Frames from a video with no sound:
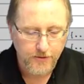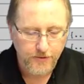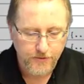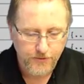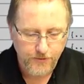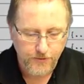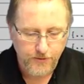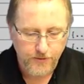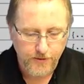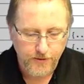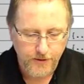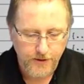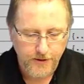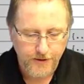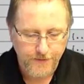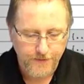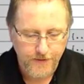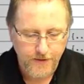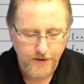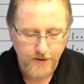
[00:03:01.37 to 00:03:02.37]
control
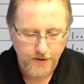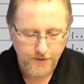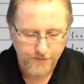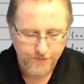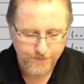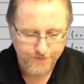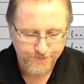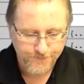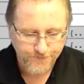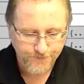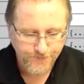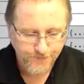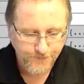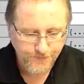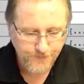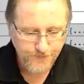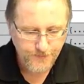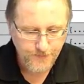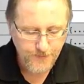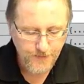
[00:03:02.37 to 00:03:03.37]
of the
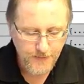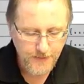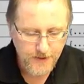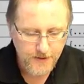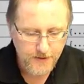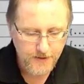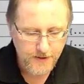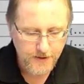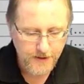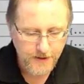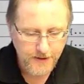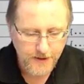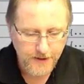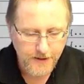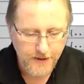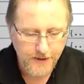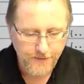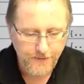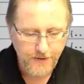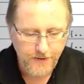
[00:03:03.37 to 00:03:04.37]
uh,
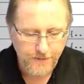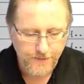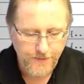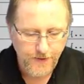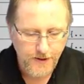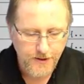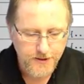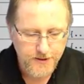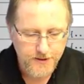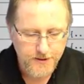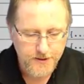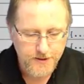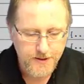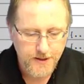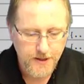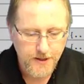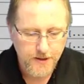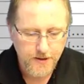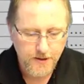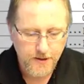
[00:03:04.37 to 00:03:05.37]
of the functions,
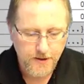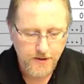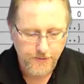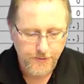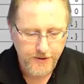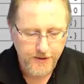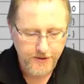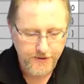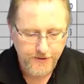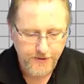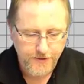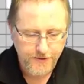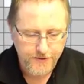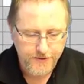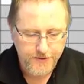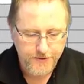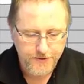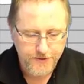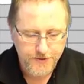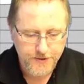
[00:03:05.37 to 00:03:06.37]
uh, we need to go
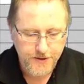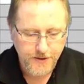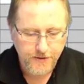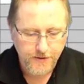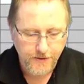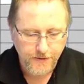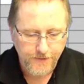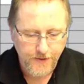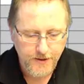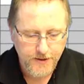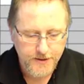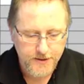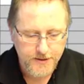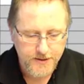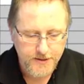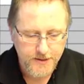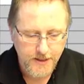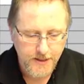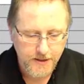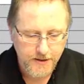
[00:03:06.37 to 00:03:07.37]
to cyclic function
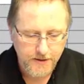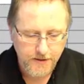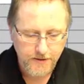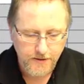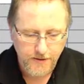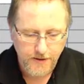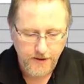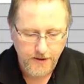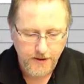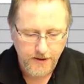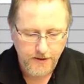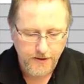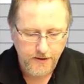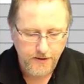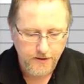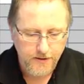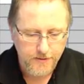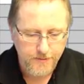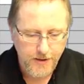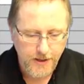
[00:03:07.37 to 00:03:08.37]
state
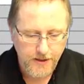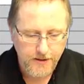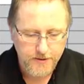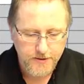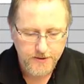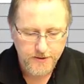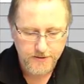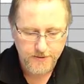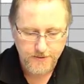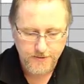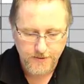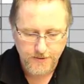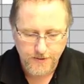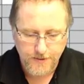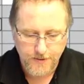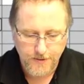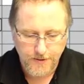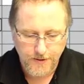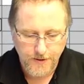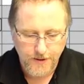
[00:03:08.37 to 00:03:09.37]
and commands.
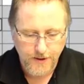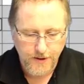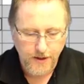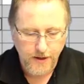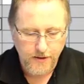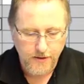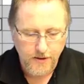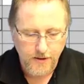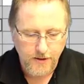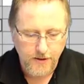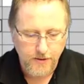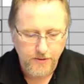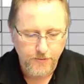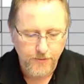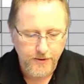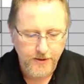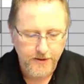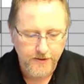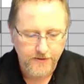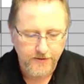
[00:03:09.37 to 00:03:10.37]
And then
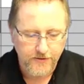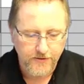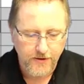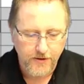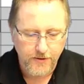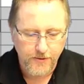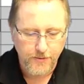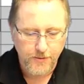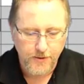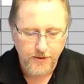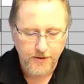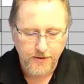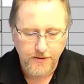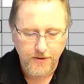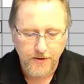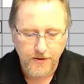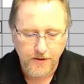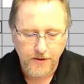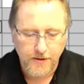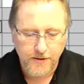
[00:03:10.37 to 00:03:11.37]
we need to start with
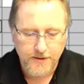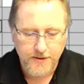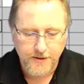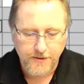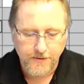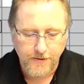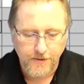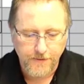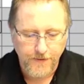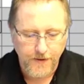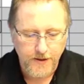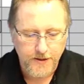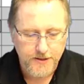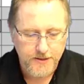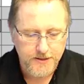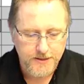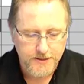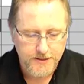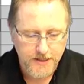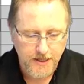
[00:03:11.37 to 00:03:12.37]
the cyclic
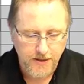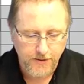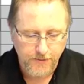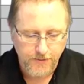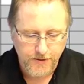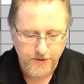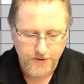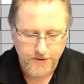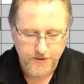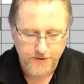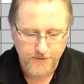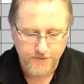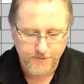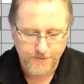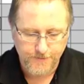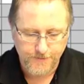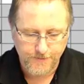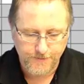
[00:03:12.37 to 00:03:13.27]
function state words.